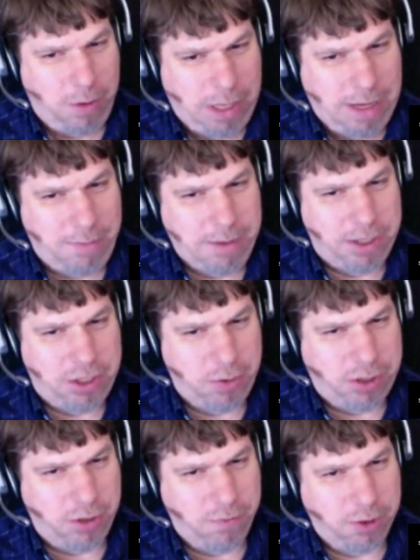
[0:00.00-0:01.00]
I mean,
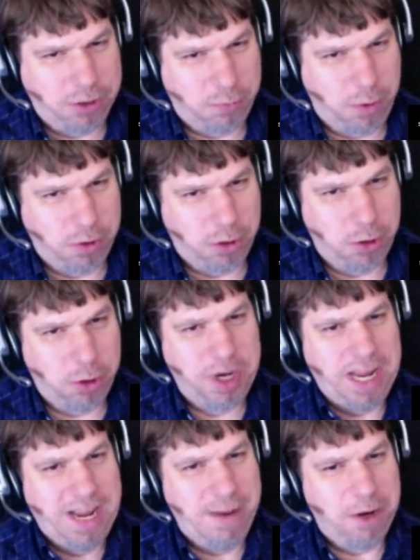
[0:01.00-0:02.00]
she of course wrote her
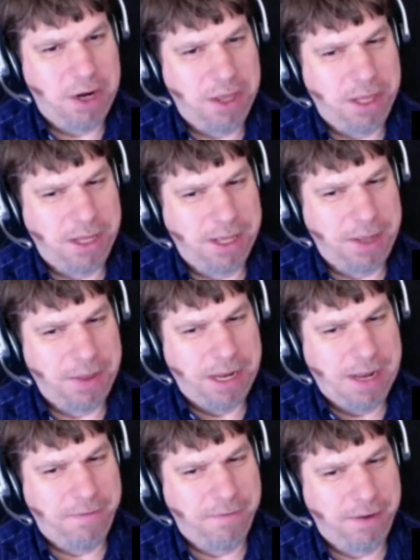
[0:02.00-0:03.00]
name on the
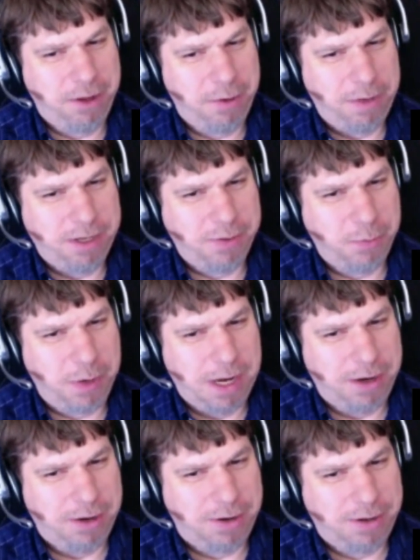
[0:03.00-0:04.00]
envelope as
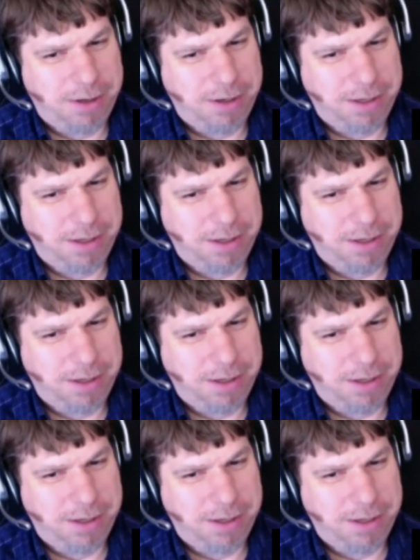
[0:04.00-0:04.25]
well.